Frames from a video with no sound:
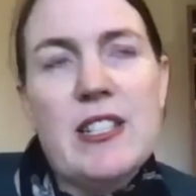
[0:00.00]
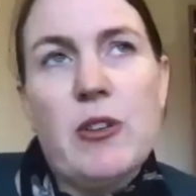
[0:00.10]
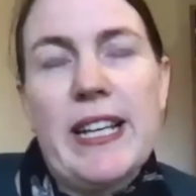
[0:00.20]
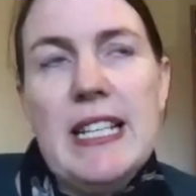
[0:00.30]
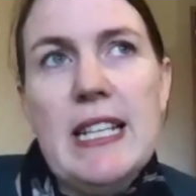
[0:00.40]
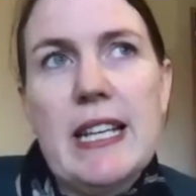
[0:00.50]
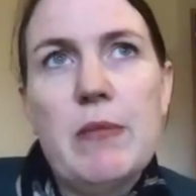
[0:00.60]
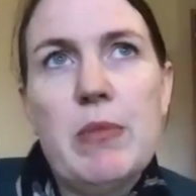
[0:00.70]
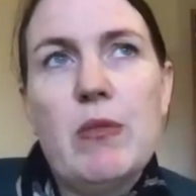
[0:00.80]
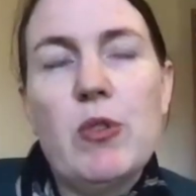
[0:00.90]
I guess it can
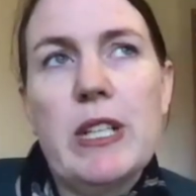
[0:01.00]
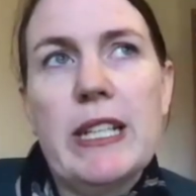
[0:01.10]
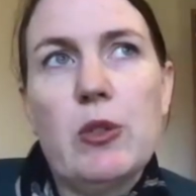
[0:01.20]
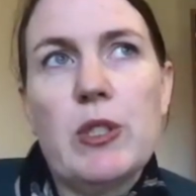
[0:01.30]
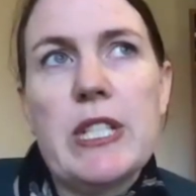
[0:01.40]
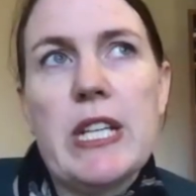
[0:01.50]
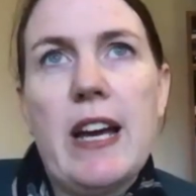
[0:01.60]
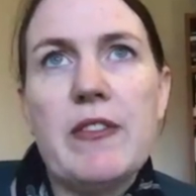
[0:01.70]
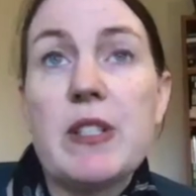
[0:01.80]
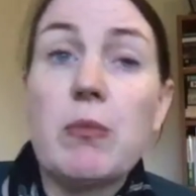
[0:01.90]
be really good to
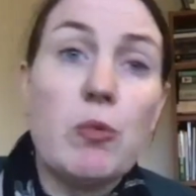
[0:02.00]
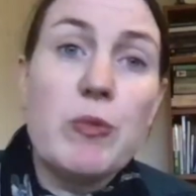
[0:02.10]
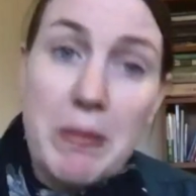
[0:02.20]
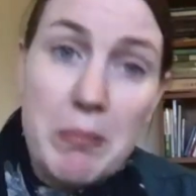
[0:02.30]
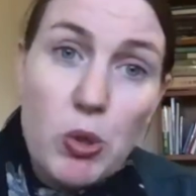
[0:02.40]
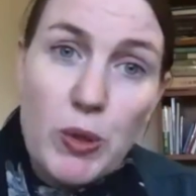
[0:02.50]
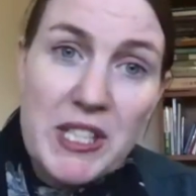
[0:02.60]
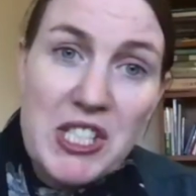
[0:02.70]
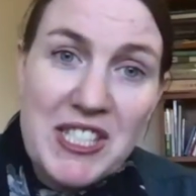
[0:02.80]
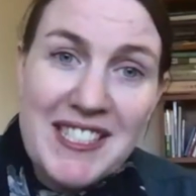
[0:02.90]
have some simple
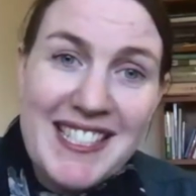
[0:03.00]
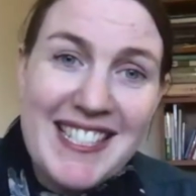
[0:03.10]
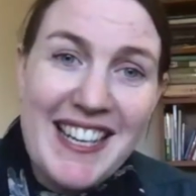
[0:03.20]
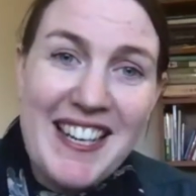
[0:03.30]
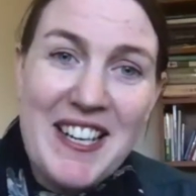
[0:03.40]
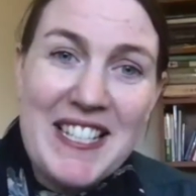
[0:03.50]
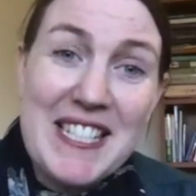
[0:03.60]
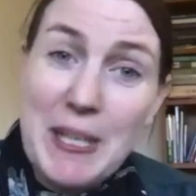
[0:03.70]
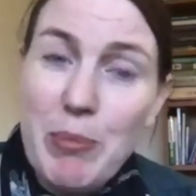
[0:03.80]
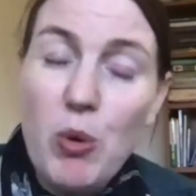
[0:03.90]
questions and
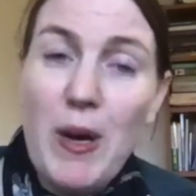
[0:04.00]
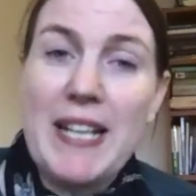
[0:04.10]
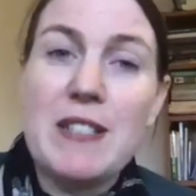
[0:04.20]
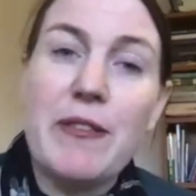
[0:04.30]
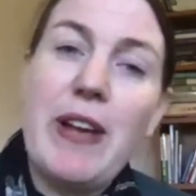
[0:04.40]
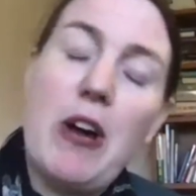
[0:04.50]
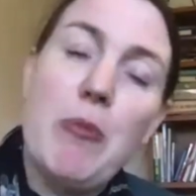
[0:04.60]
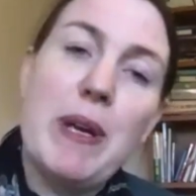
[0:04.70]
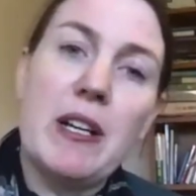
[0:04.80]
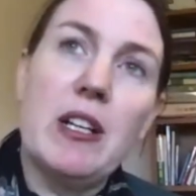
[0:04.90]
simple ways of
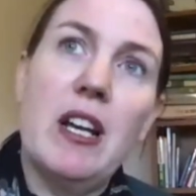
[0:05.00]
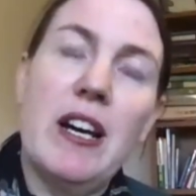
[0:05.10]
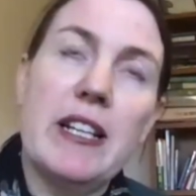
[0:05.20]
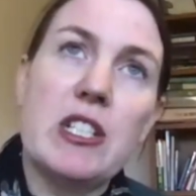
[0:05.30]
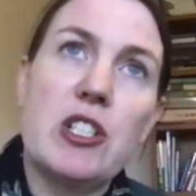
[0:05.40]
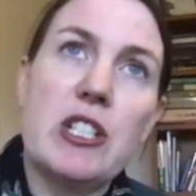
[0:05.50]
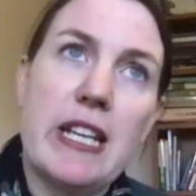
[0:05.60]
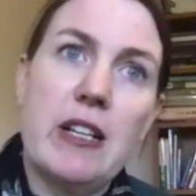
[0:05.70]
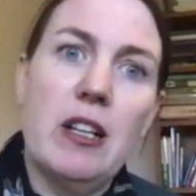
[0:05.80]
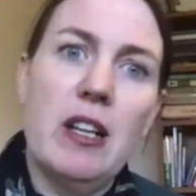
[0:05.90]
helping a client to
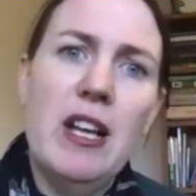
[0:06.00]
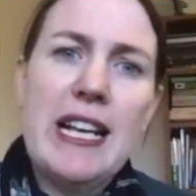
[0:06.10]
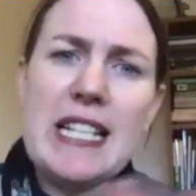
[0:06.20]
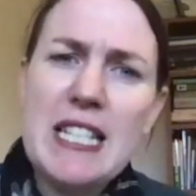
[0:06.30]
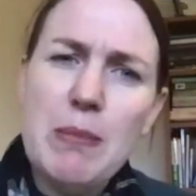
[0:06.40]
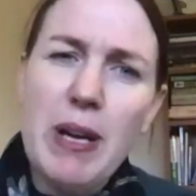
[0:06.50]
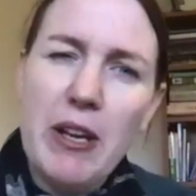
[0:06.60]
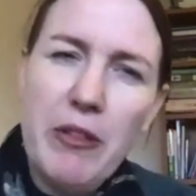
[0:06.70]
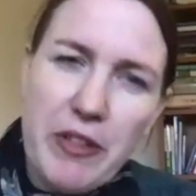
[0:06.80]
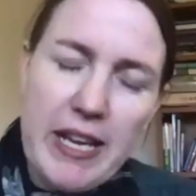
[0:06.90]
tell, is this my
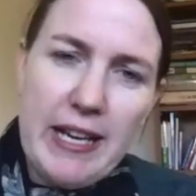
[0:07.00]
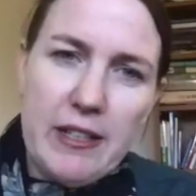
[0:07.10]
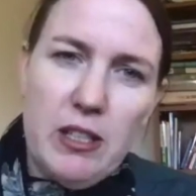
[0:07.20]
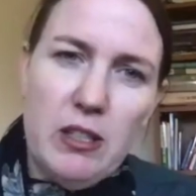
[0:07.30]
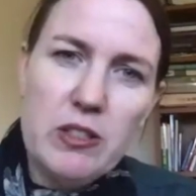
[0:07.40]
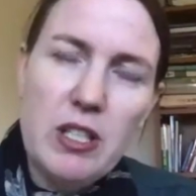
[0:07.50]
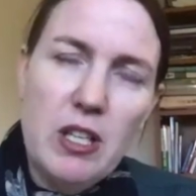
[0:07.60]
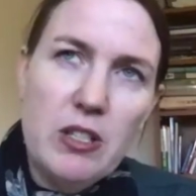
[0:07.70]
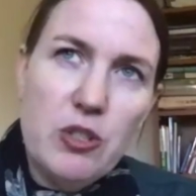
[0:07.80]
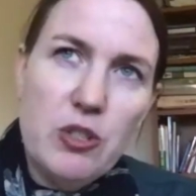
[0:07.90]
healthy adult
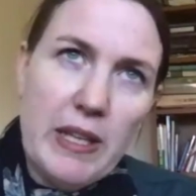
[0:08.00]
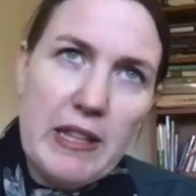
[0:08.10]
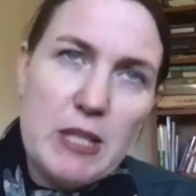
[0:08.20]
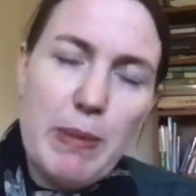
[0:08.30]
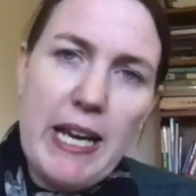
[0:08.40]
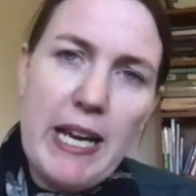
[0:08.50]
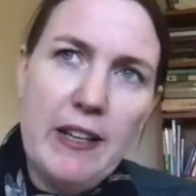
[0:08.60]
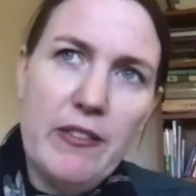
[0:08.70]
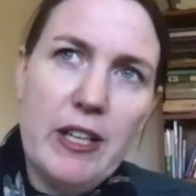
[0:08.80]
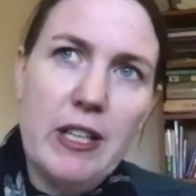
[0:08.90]
doing this
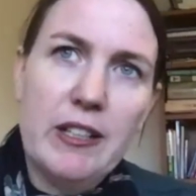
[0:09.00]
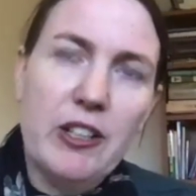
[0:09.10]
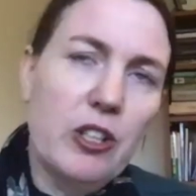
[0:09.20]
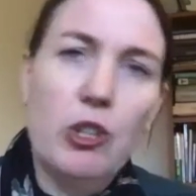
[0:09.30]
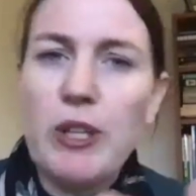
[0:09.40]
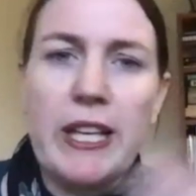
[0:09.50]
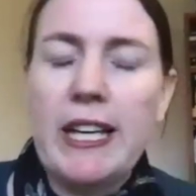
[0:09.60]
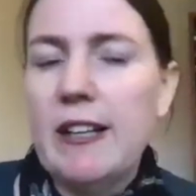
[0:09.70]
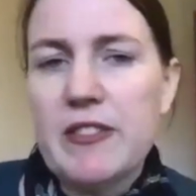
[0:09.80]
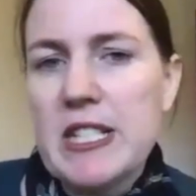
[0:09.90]
behavior, looking
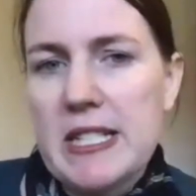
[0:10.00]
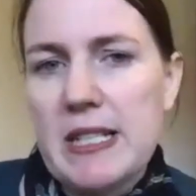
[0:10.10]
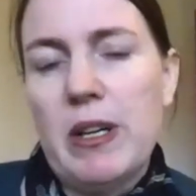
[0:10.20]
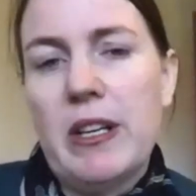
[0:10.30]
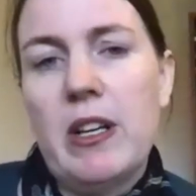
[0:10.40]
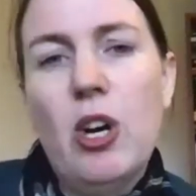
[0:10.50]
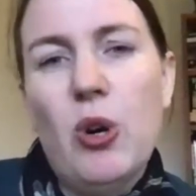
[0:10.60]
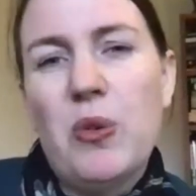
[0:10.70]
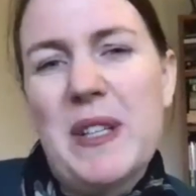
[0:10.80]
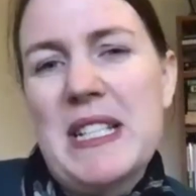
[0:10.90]
after someone,
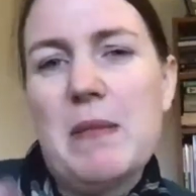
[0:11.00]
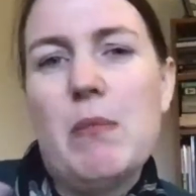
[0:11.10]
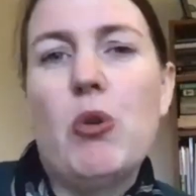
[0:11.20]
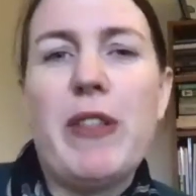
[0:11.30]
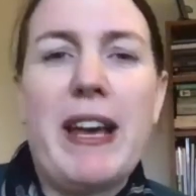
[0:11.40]
or is it more that